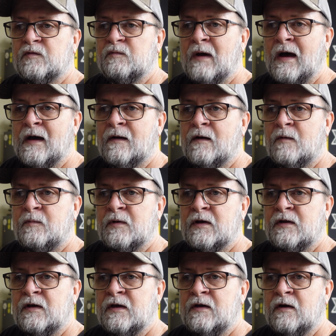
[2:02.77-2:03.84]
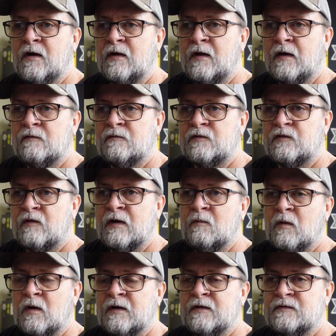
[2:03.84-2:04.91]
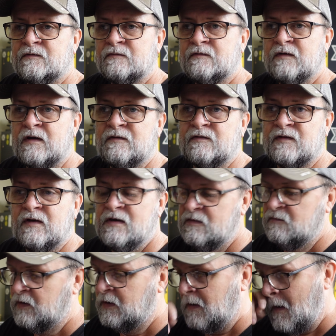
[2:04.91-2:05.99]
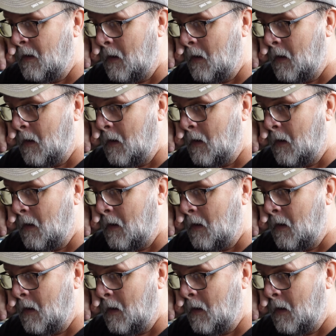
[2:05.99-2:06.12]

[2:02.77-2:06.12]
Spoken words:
bag up and get the heat gun out and shrink one and see, but